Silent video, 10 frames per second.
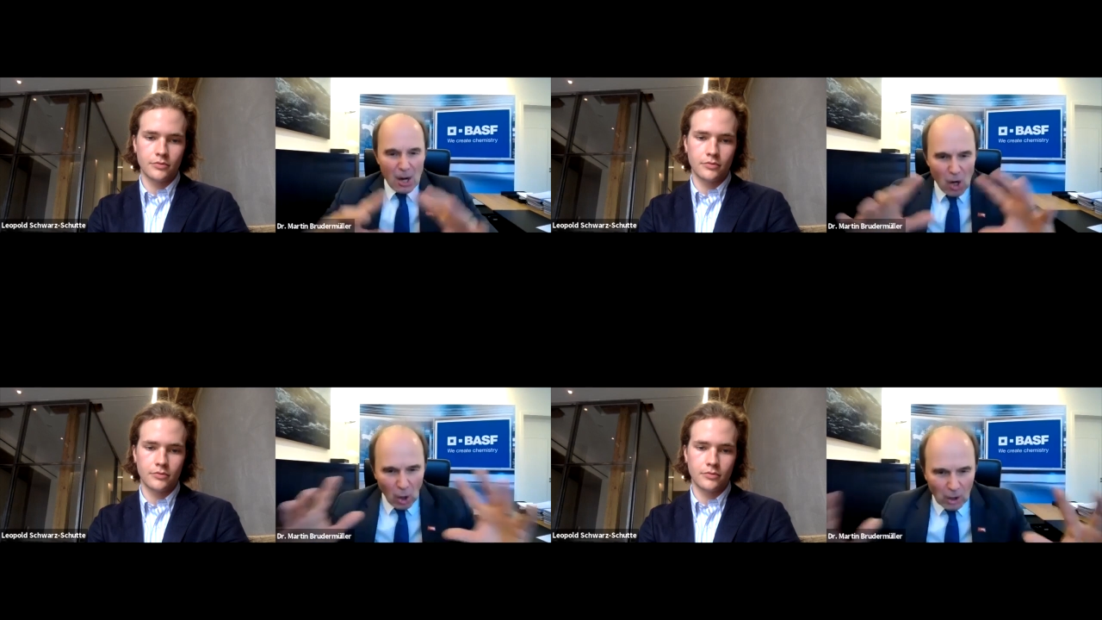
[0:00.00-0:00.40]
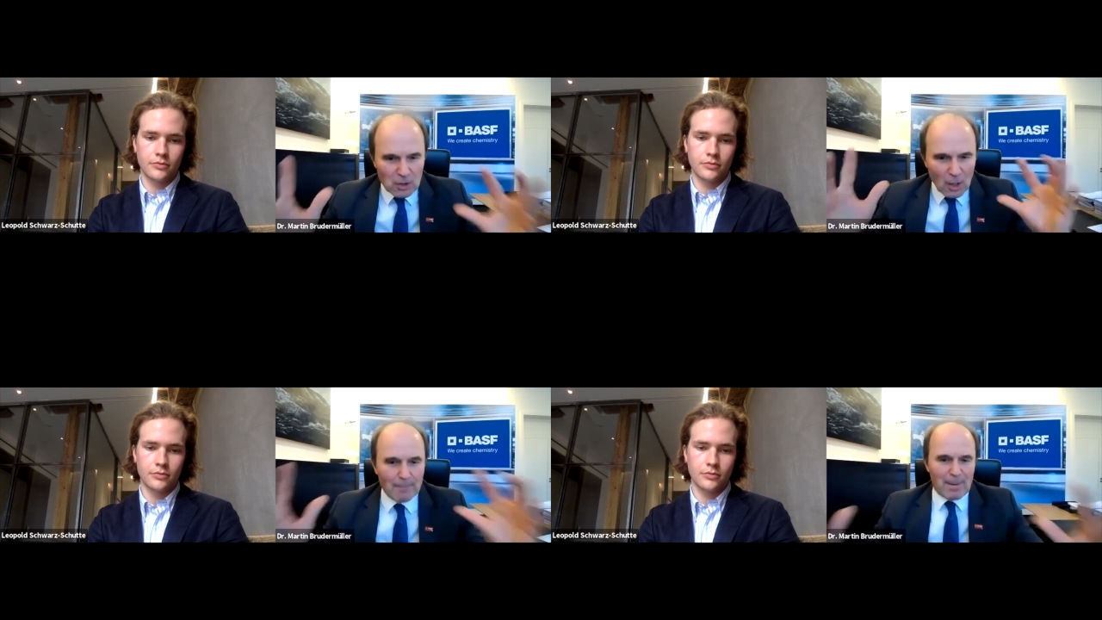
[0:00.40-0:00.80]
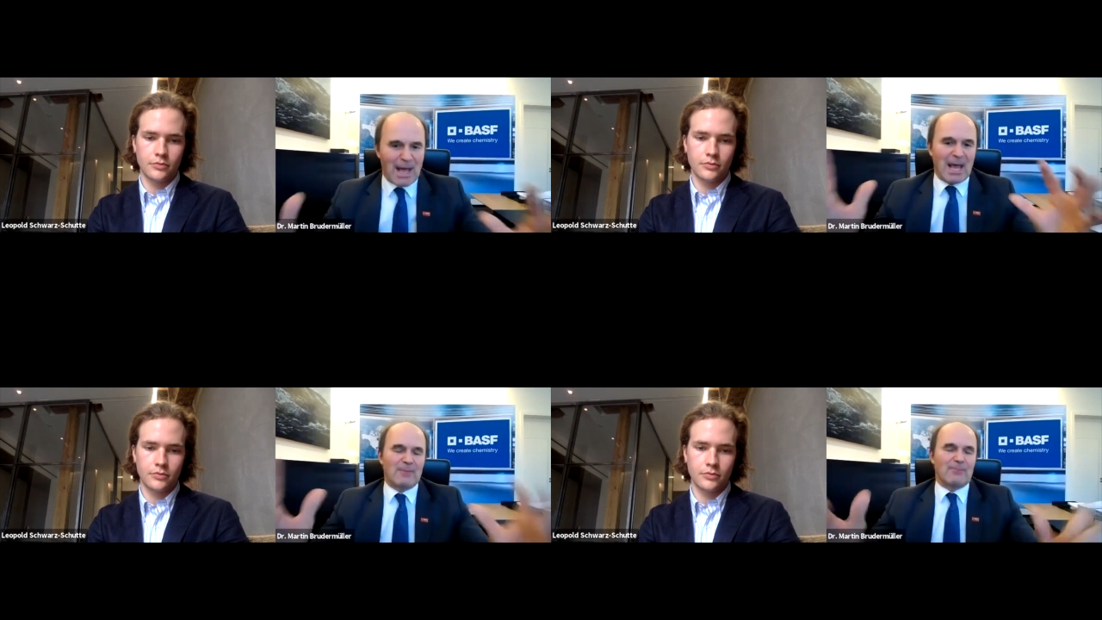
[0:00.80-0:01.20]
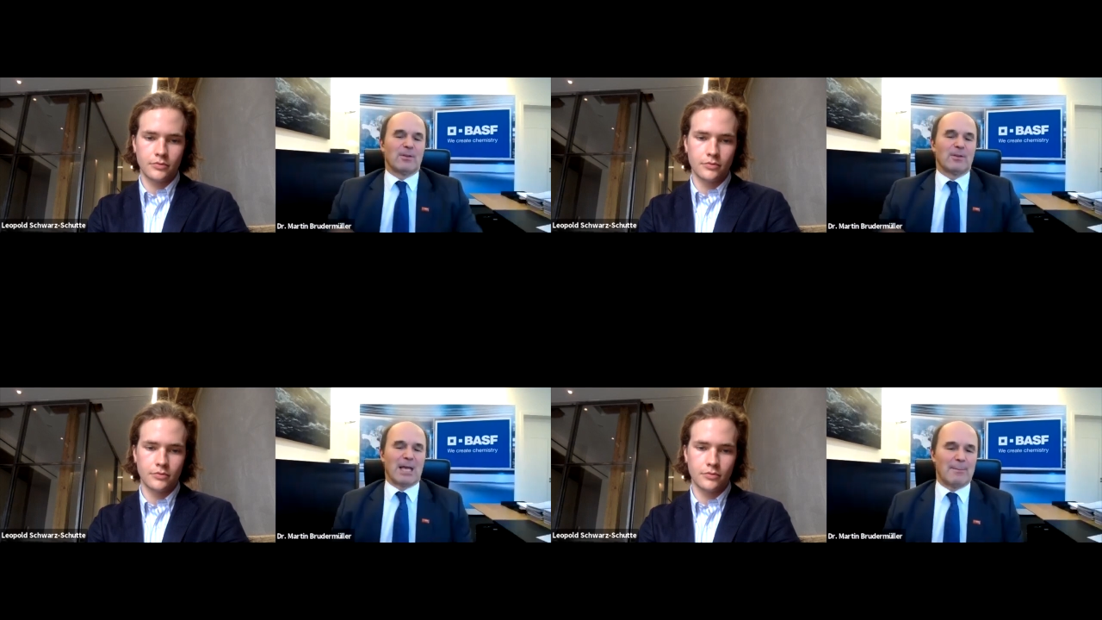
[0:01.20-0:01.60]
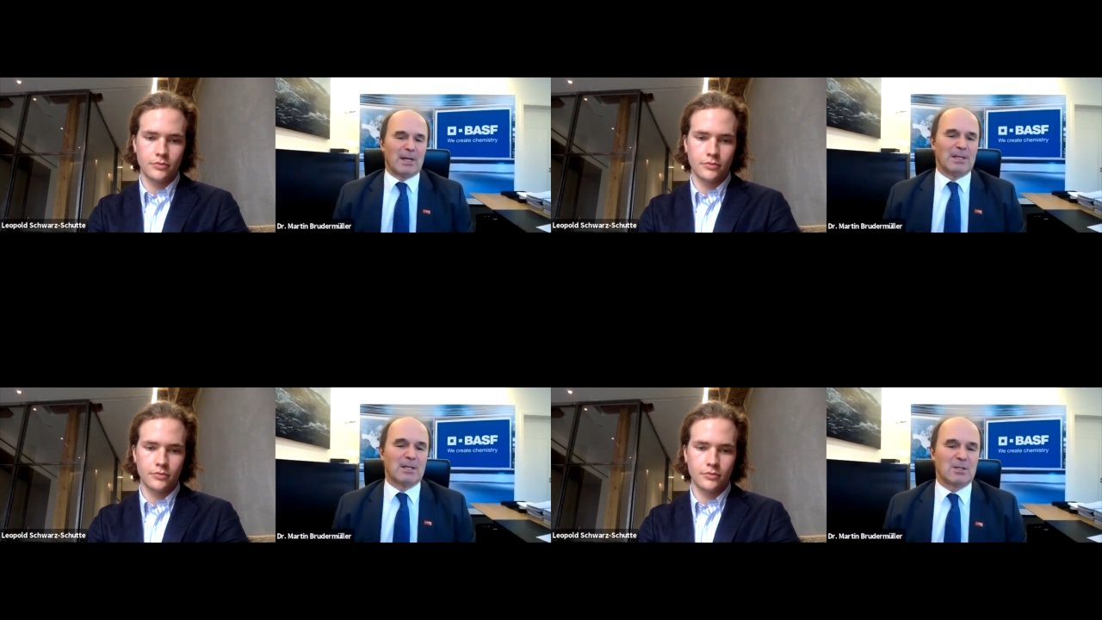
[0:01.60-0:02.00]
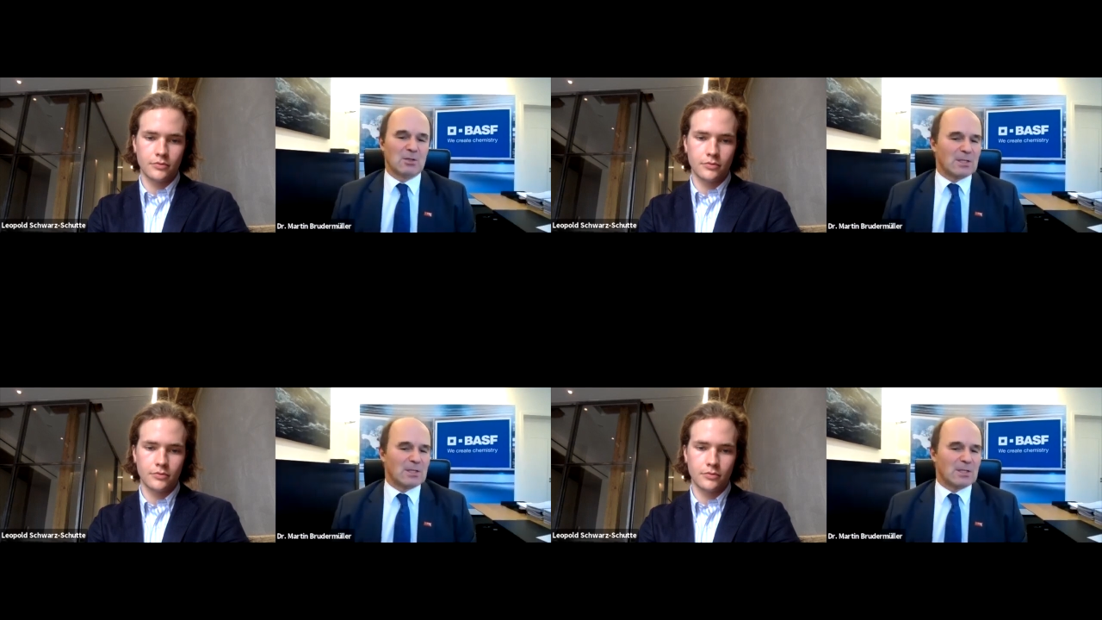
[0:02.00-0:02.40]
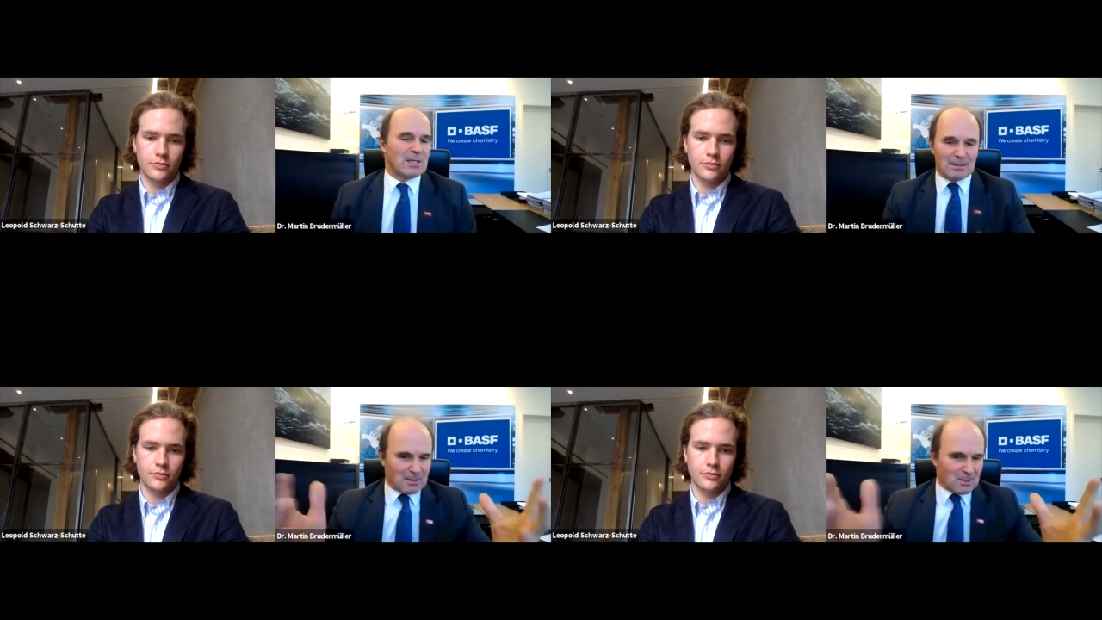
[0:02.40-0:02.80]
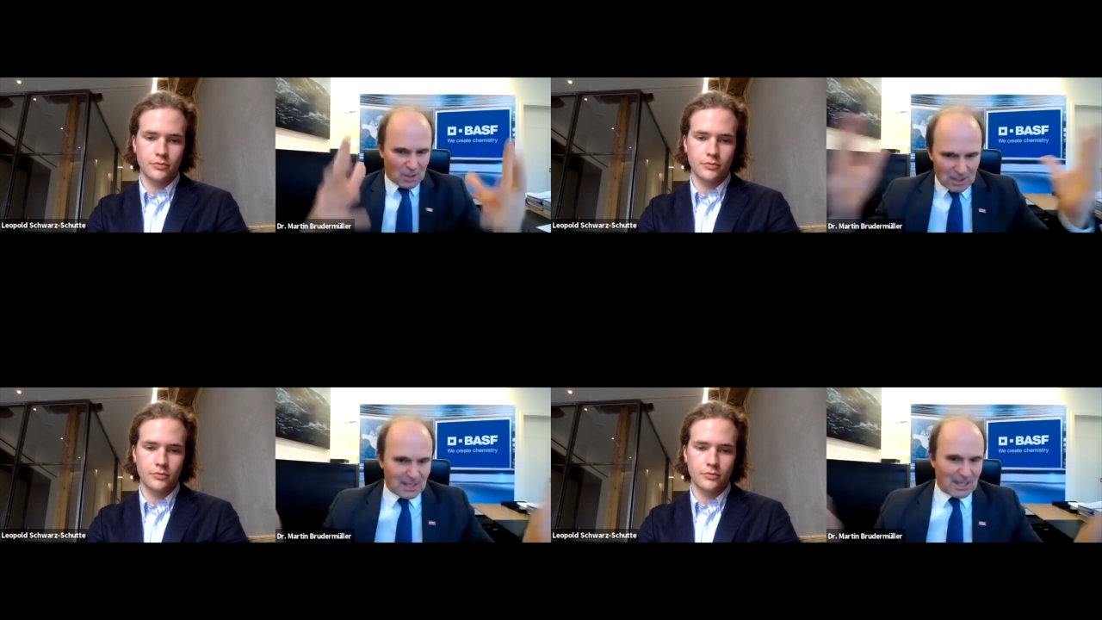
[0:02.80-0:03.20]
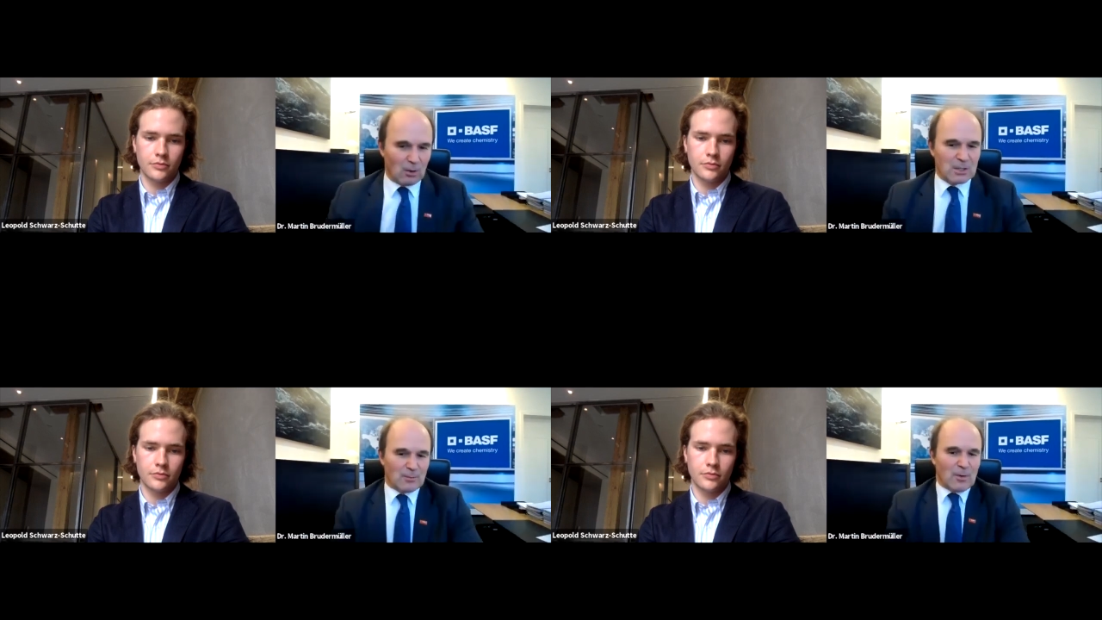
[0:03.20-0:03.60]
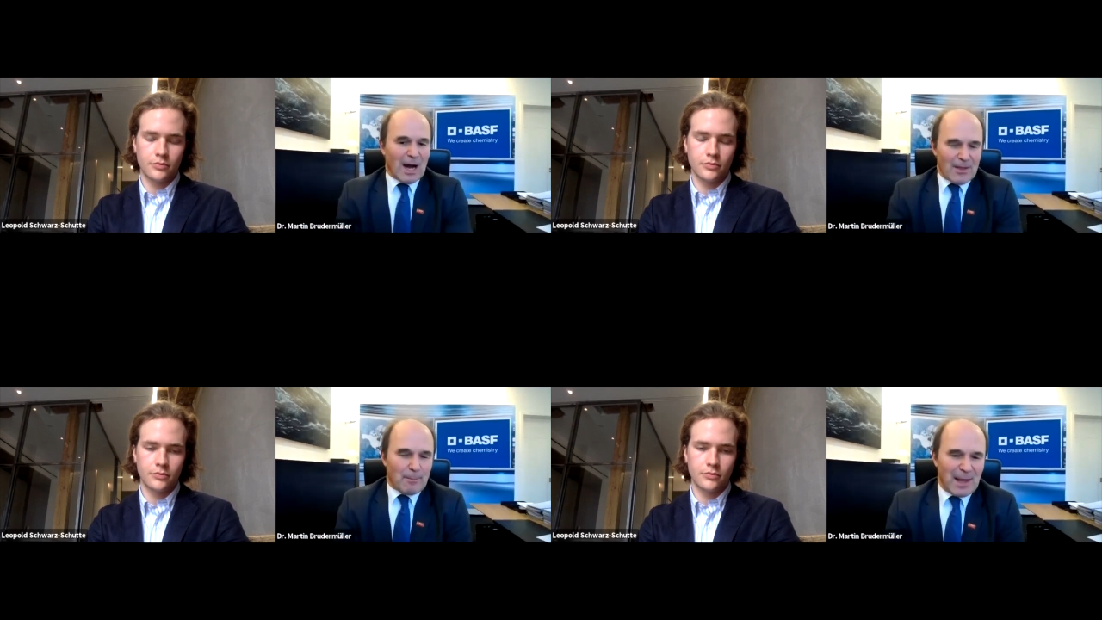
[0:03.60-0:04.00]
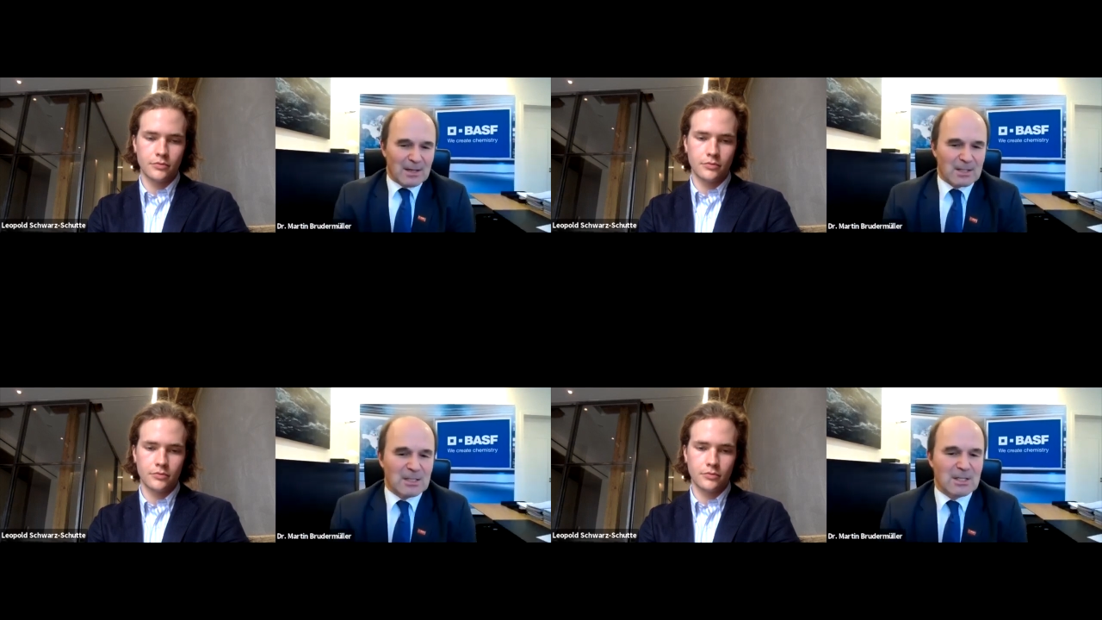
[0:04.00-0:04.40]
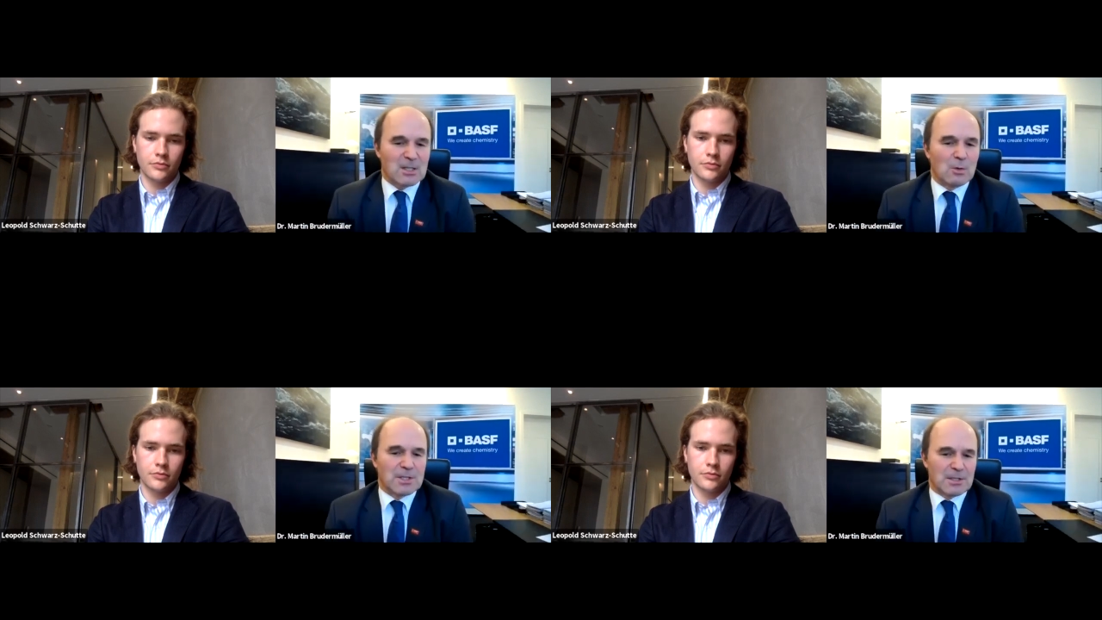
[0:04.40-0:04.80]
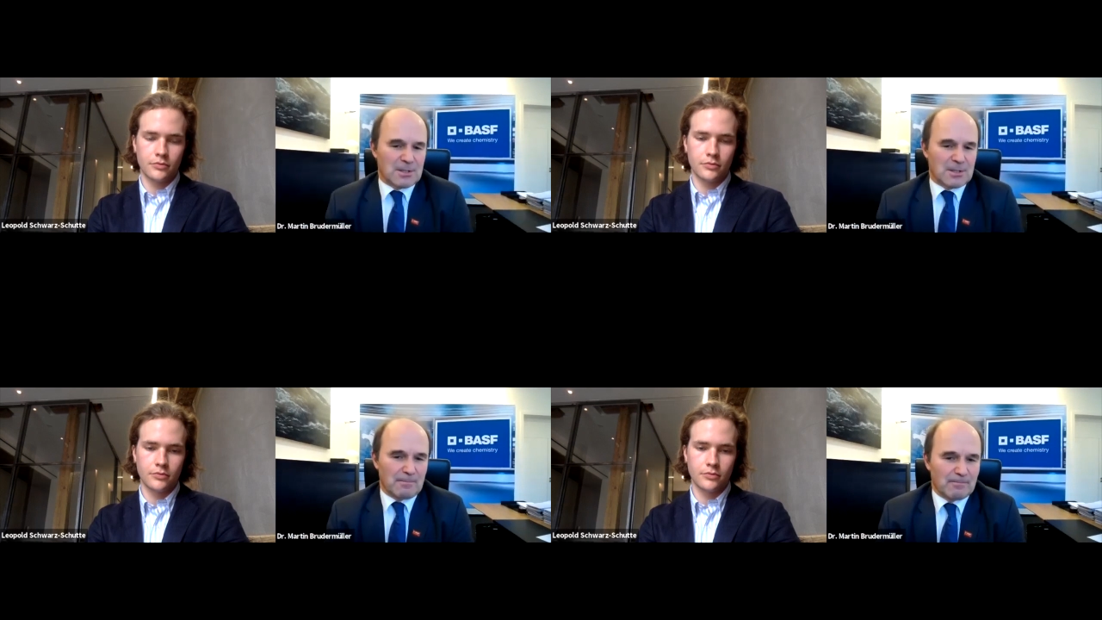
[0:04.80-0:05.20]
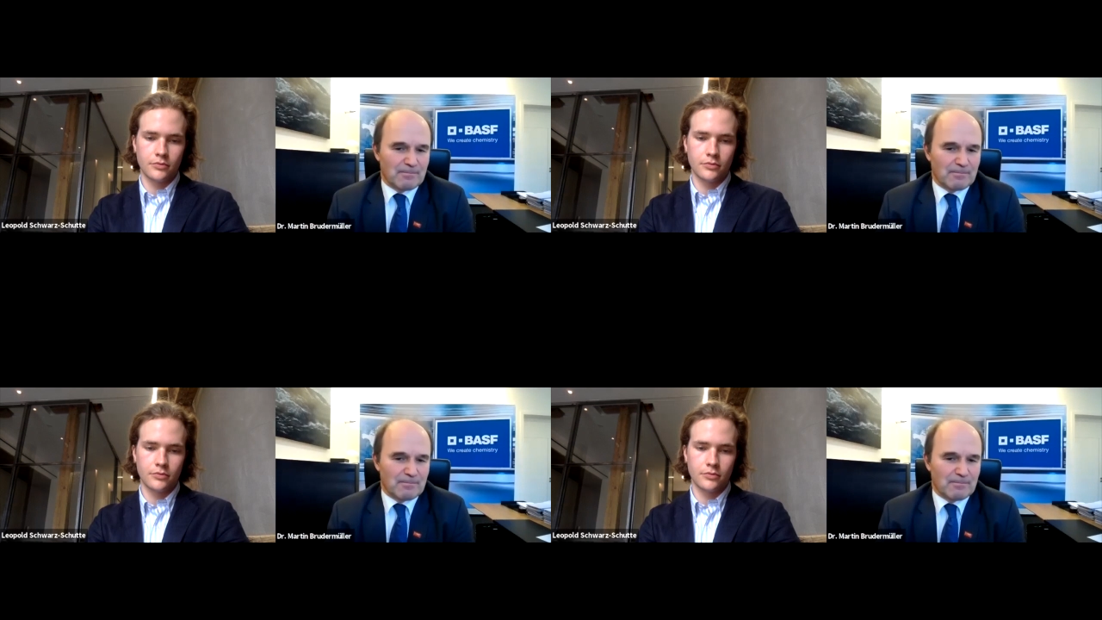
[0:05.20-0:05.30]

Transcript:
Speaker 1: long-term plan for the chemical industry and certainly then also for other players in this whole system.